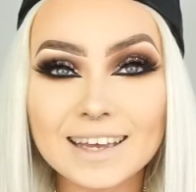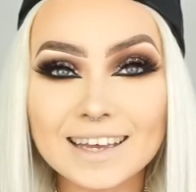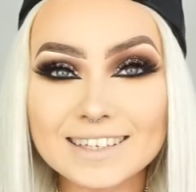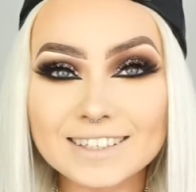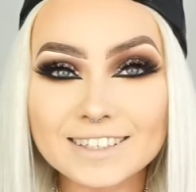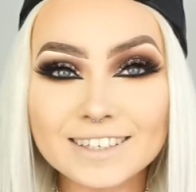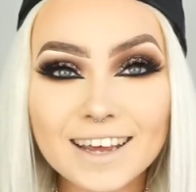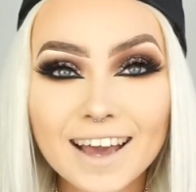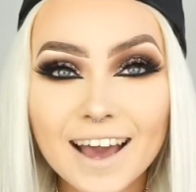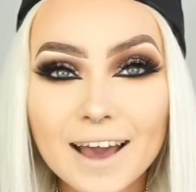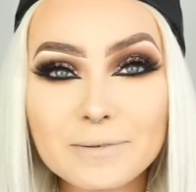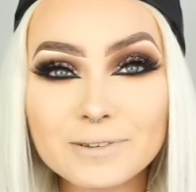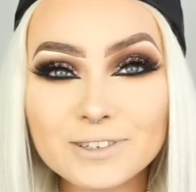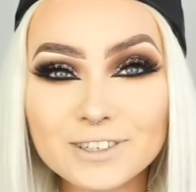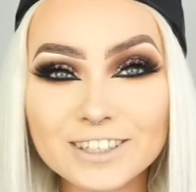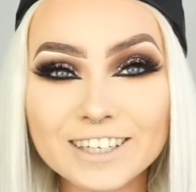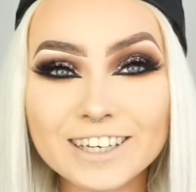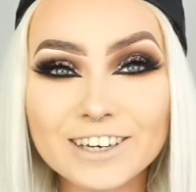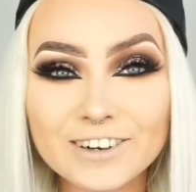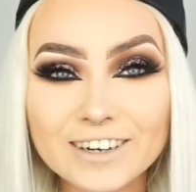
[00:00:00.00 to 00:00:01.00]
Isn't it
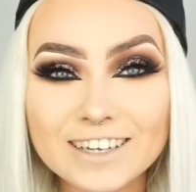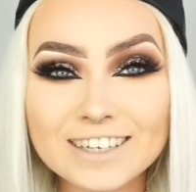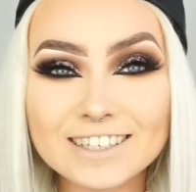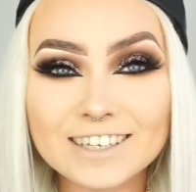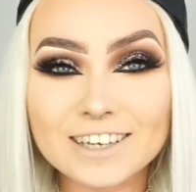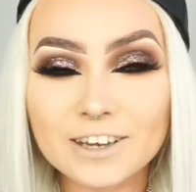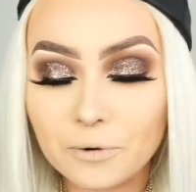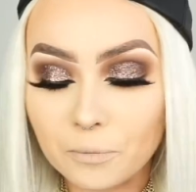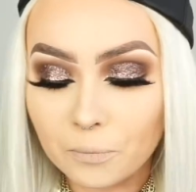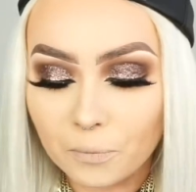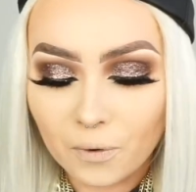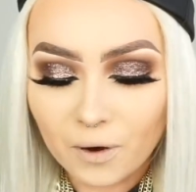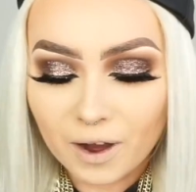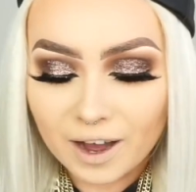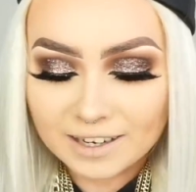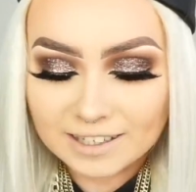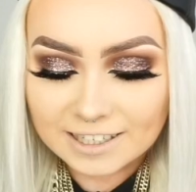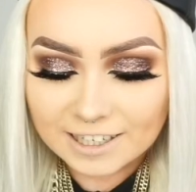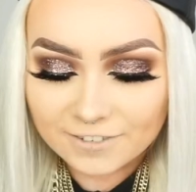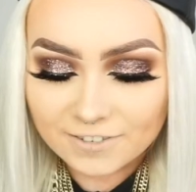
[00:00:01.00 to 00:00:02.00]
absolutely crazy
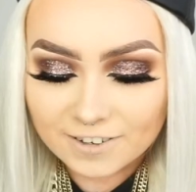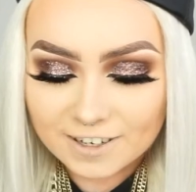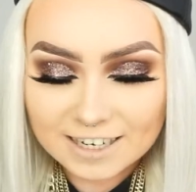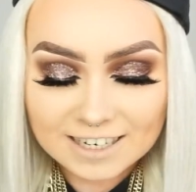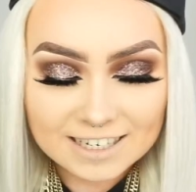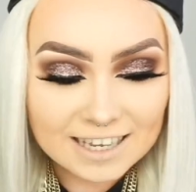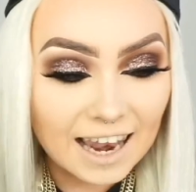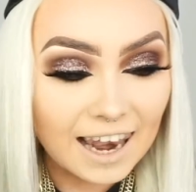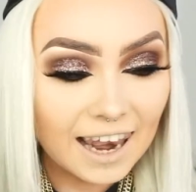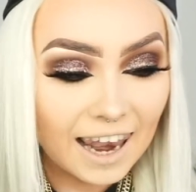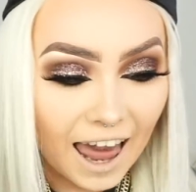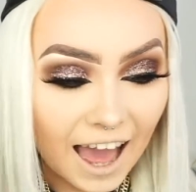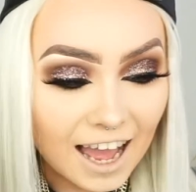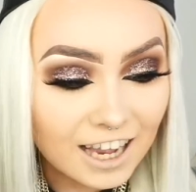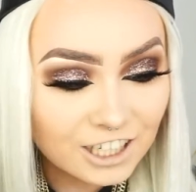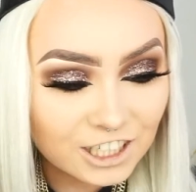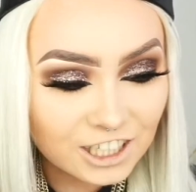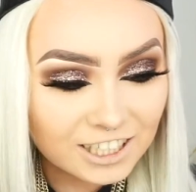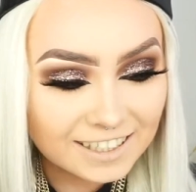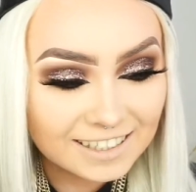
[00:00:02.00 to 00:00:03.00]
what a difference
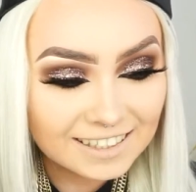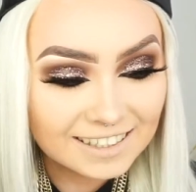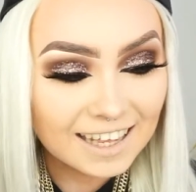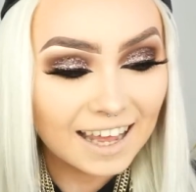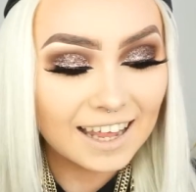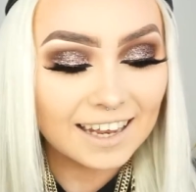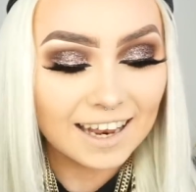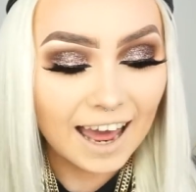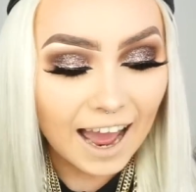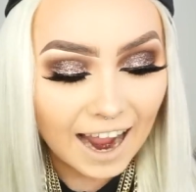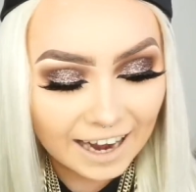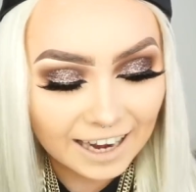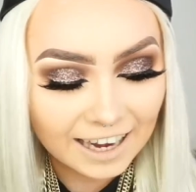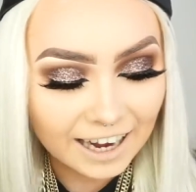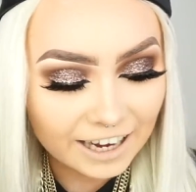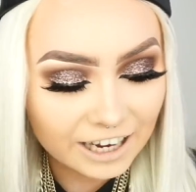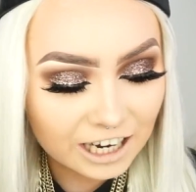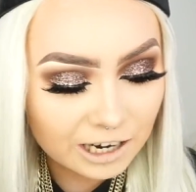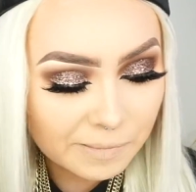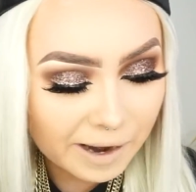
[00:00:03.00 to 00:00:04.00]
lashes and
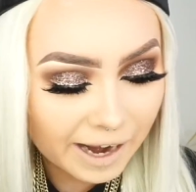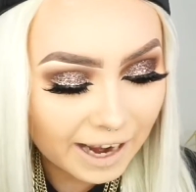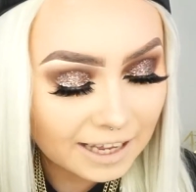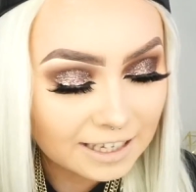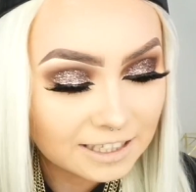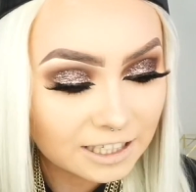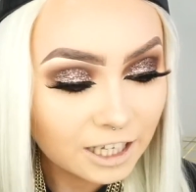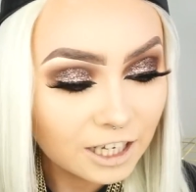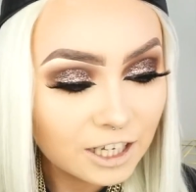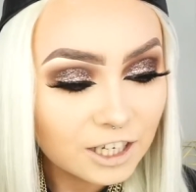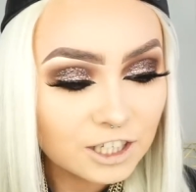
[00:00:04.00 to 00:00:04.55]
eyeliner makes?